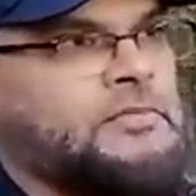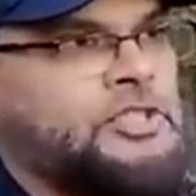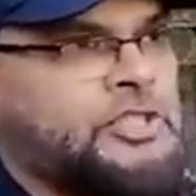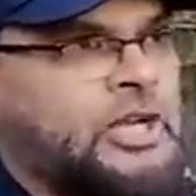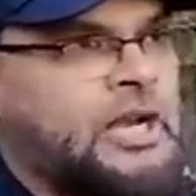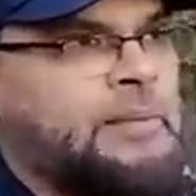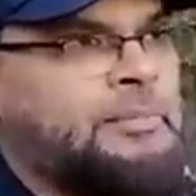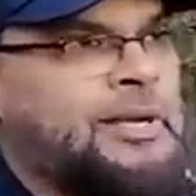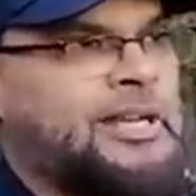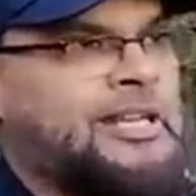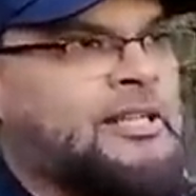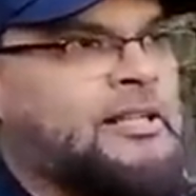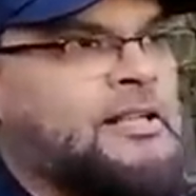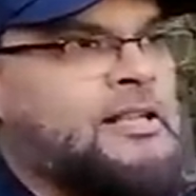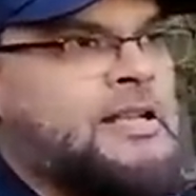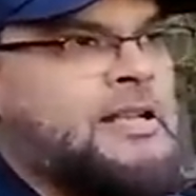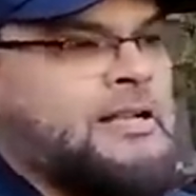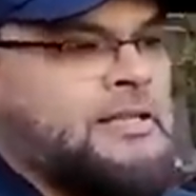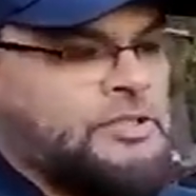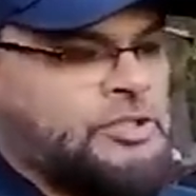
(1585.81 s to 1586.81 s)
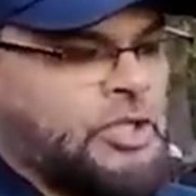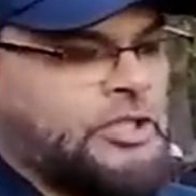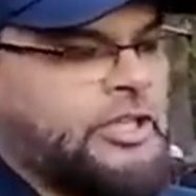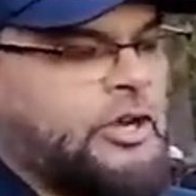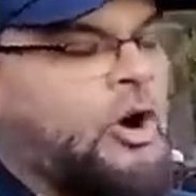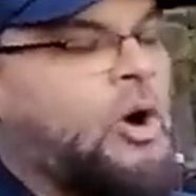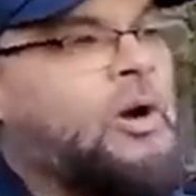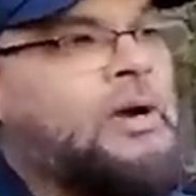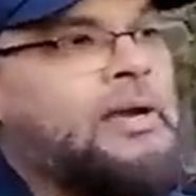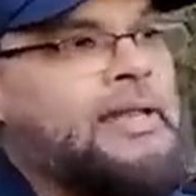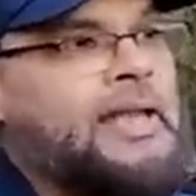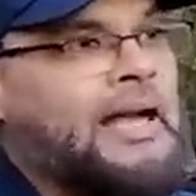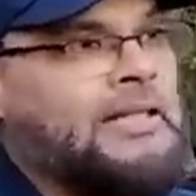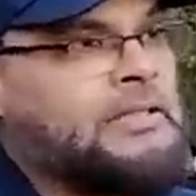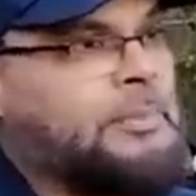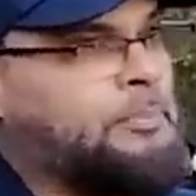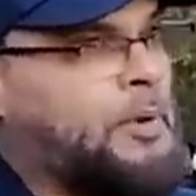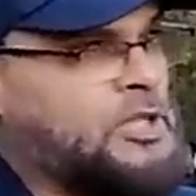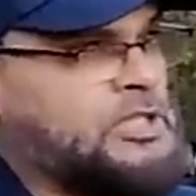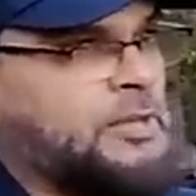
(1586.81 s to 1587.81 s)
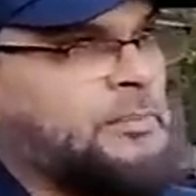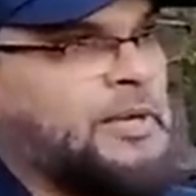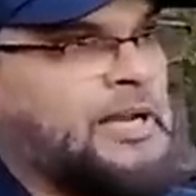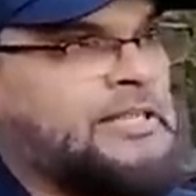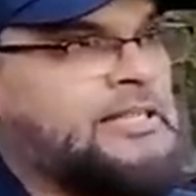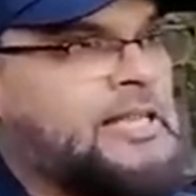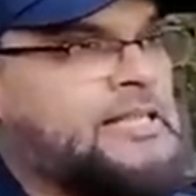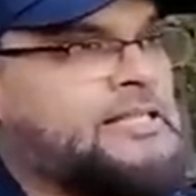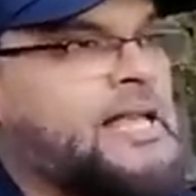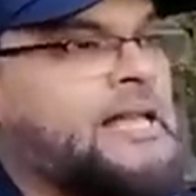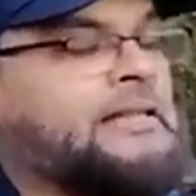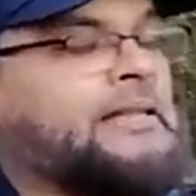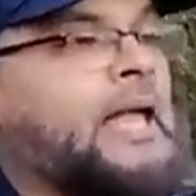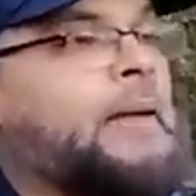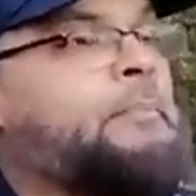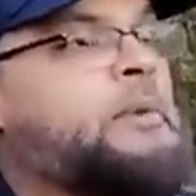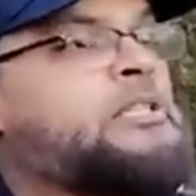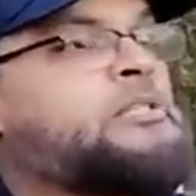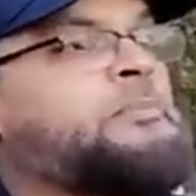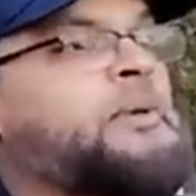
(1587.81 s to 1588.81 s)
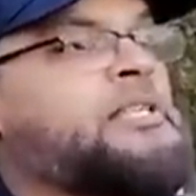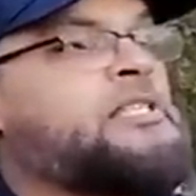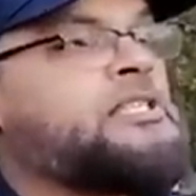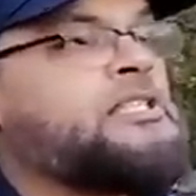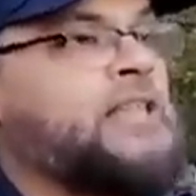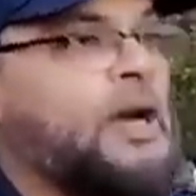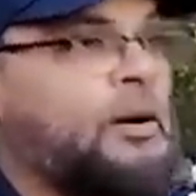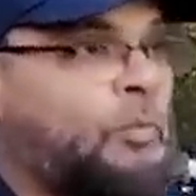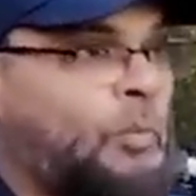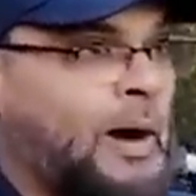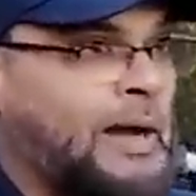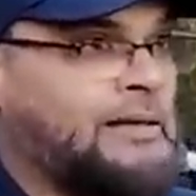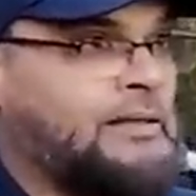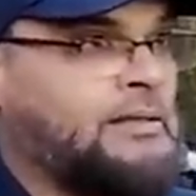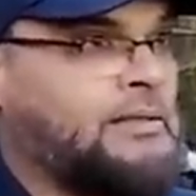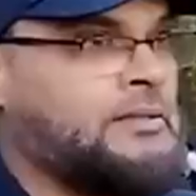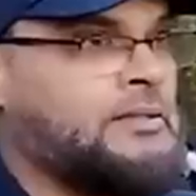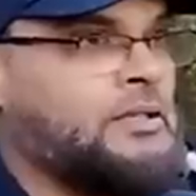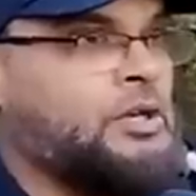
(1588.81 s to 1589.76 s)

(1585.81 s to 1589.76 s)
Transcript: See what I mean? So the only other possibility is that there must be someone